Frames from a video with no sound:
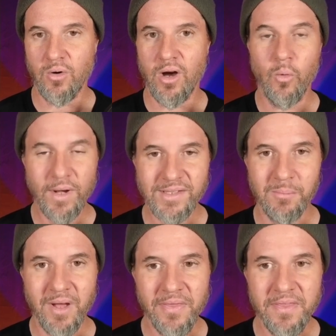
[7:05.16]
a once a
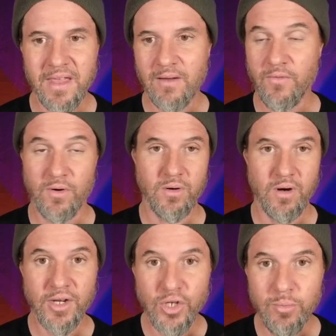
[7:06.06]
month thing for
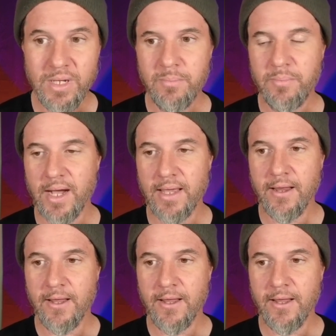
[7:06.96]
a newbie. But